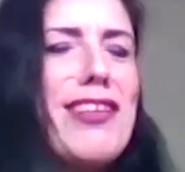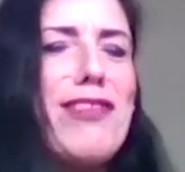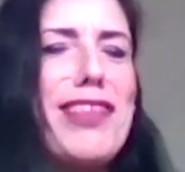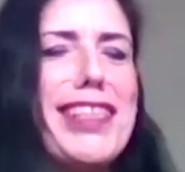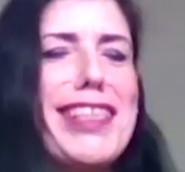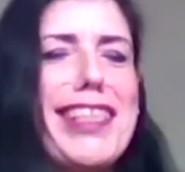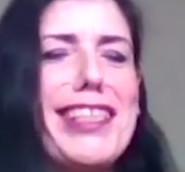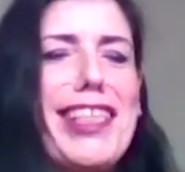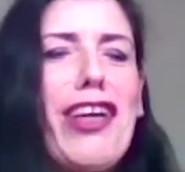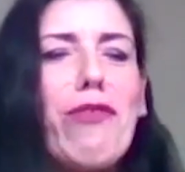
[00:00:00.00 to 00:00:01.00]
Thanks,
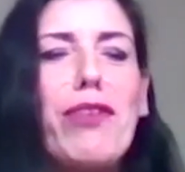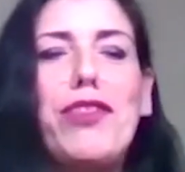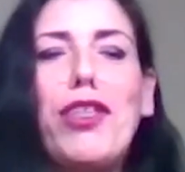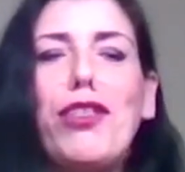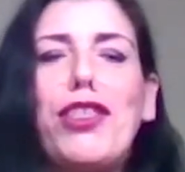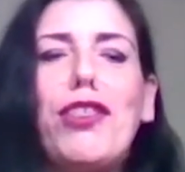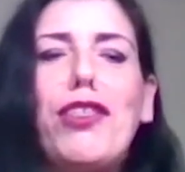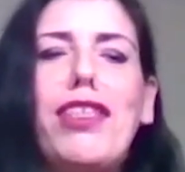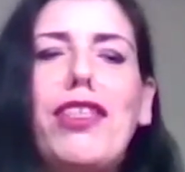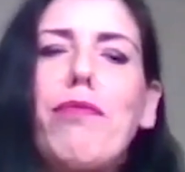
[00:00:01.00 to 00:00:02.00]
Andy. We've touched on
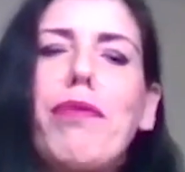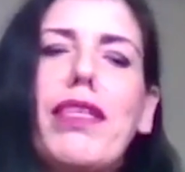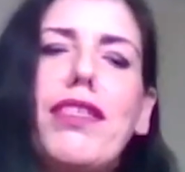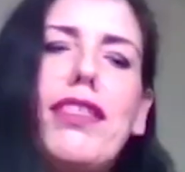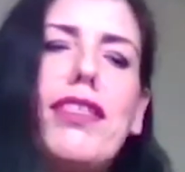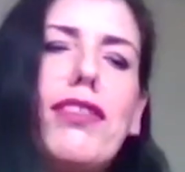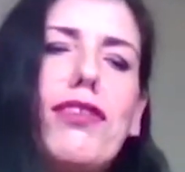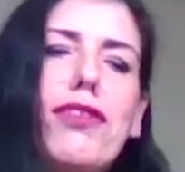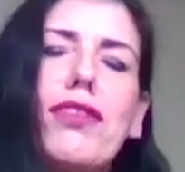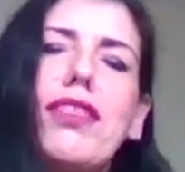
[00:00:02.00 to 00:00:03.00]
your biggest
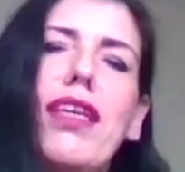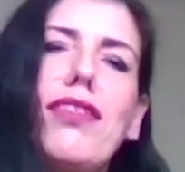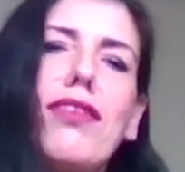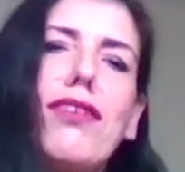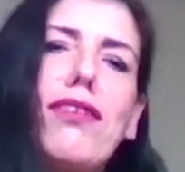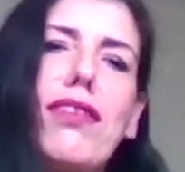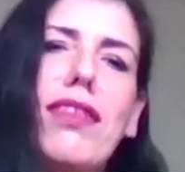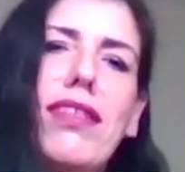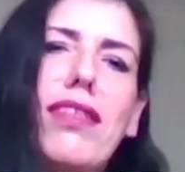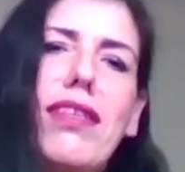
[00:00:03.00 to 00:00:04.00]
successes
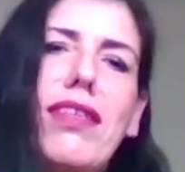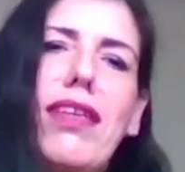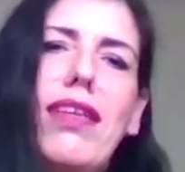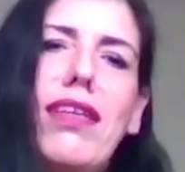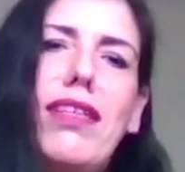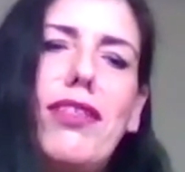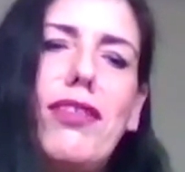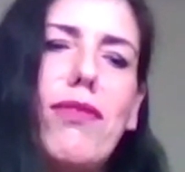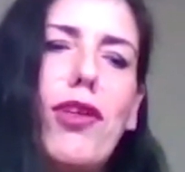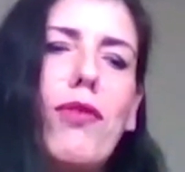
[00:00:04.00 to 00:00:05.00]
in
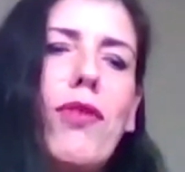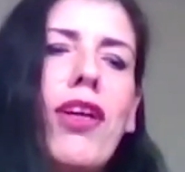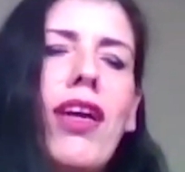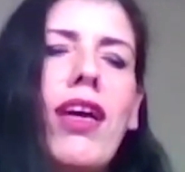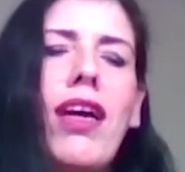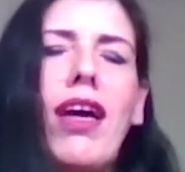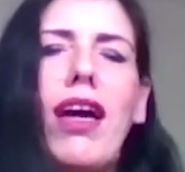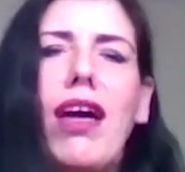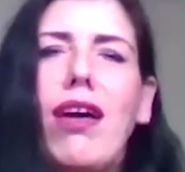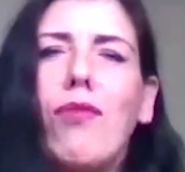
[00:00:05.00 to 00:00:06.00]
your role.
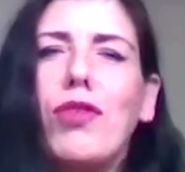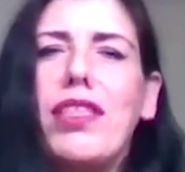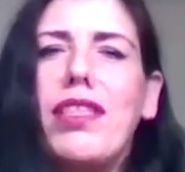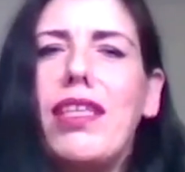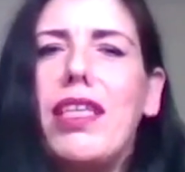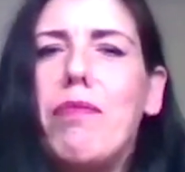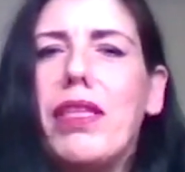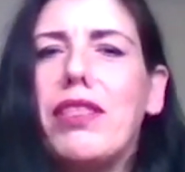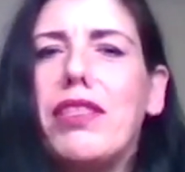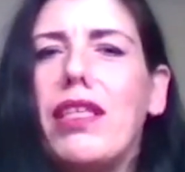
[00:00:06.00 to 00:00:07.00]
What do you think your
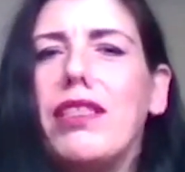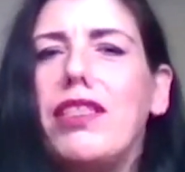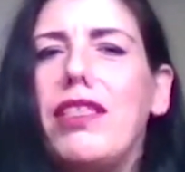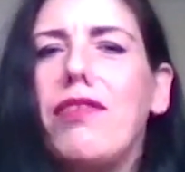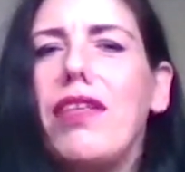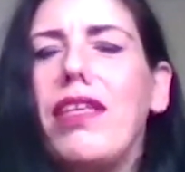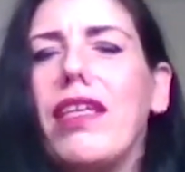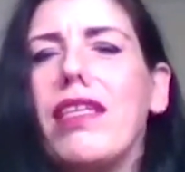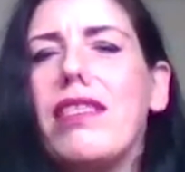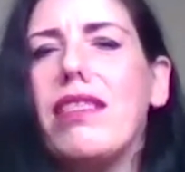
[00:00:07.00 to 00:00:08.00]
biggest challenge? Do you think
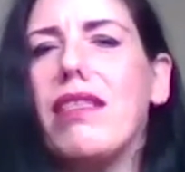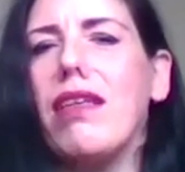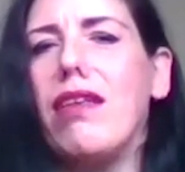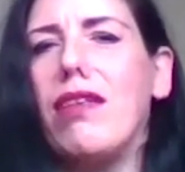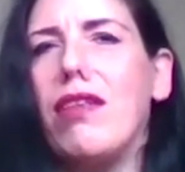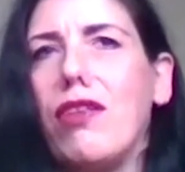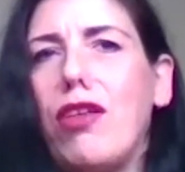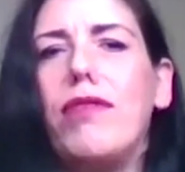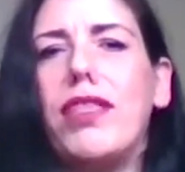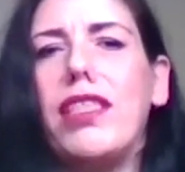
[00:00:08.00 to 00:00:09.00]
it's the
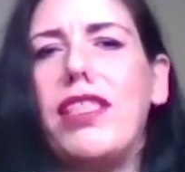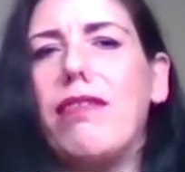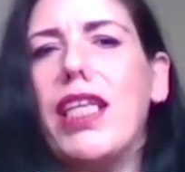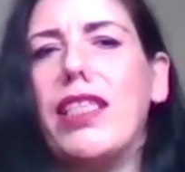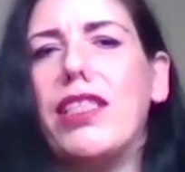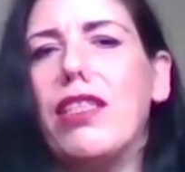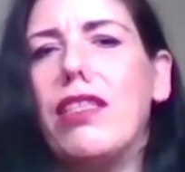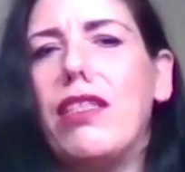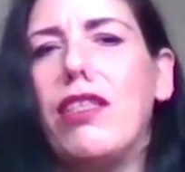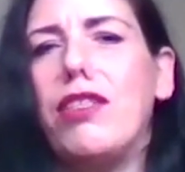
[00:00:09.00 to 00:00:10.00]
current
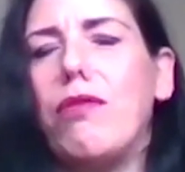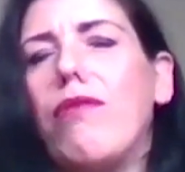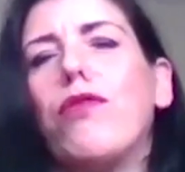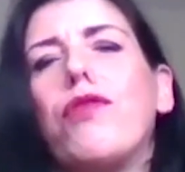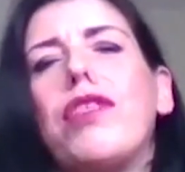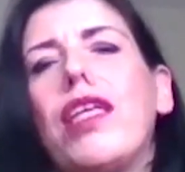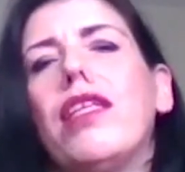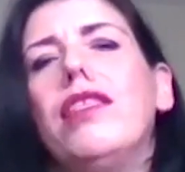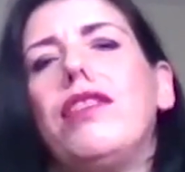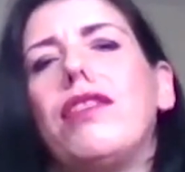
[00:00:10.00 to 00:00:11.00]
situation, or do you have other
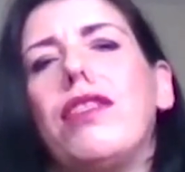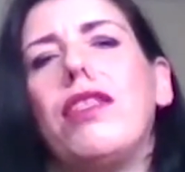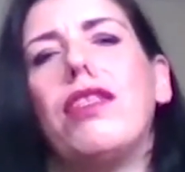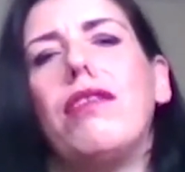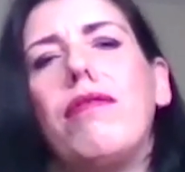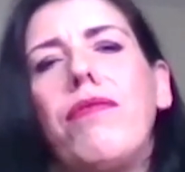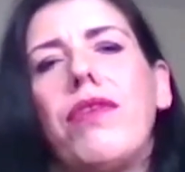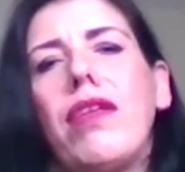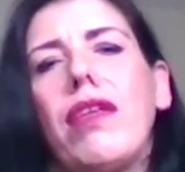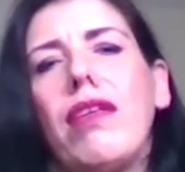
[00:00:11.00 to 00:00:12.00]
challenges that you
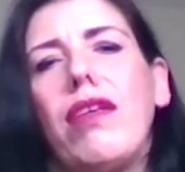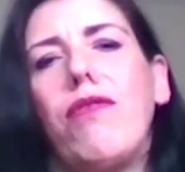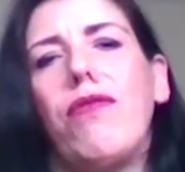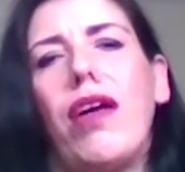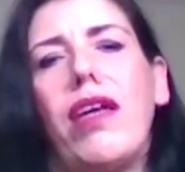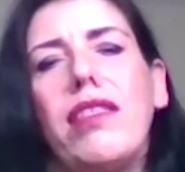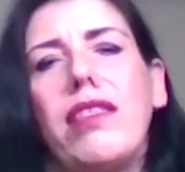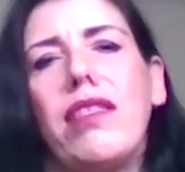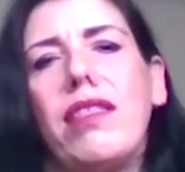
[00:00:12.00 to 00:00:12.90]
you find?